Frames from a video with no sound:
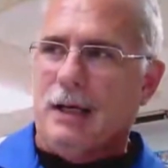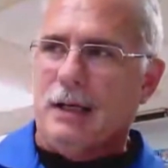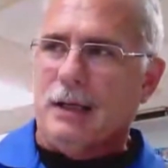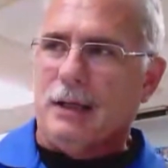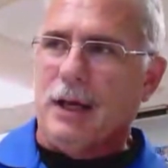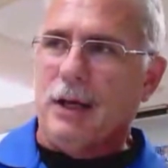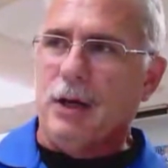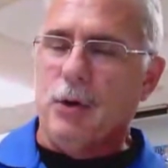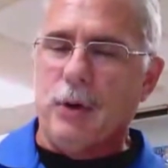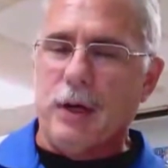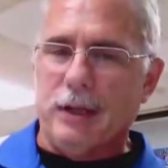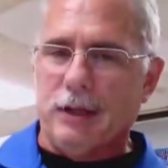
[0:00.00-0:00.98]
can go
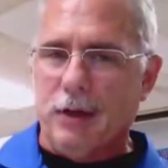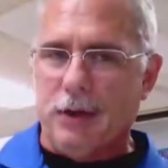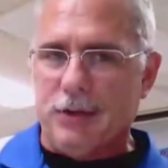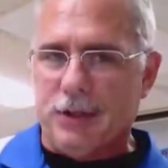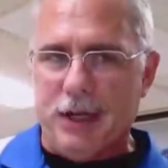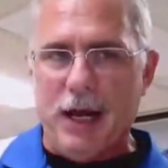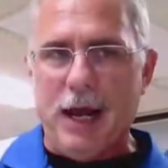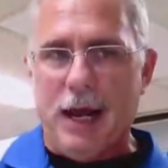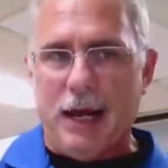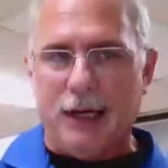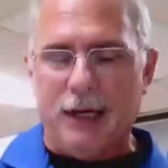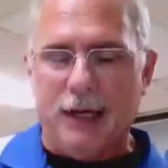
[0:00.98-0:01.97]
get their
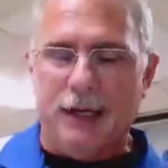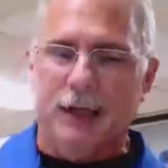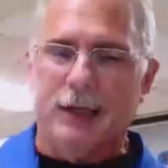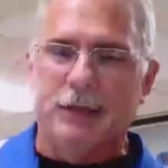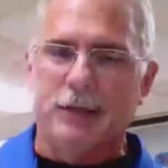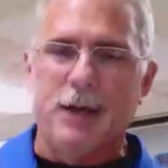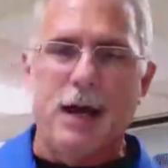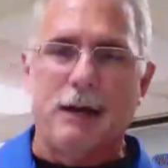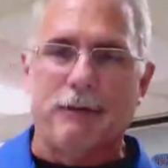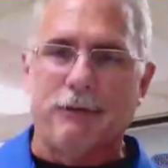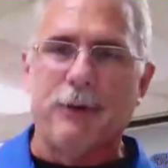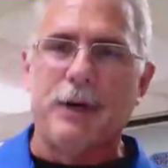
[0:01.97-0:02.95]
snack, it's not
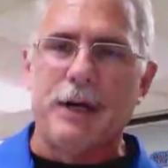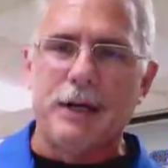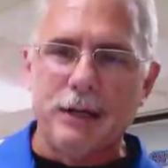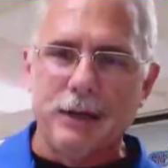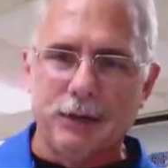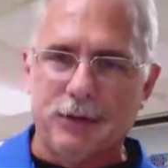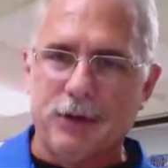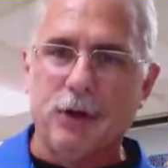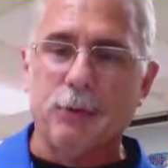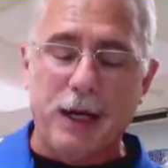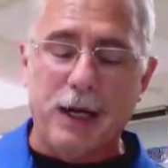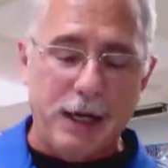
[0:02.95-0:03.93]
free. You're
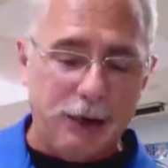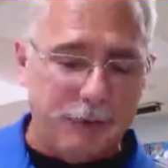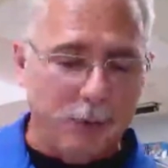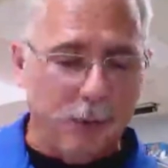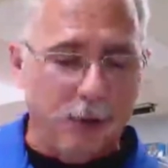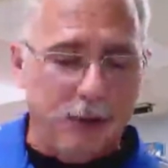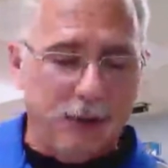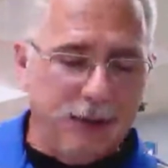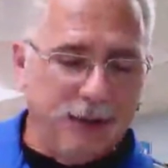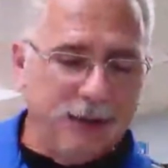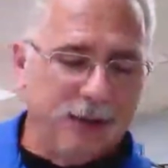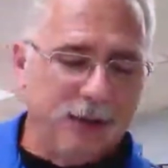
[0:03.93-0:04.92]
still paying for it.
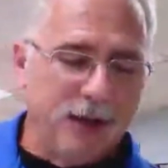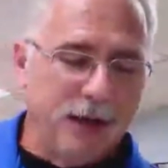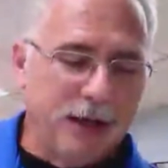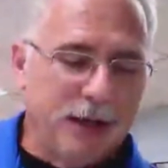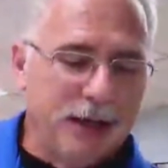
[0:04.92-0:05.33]
All right.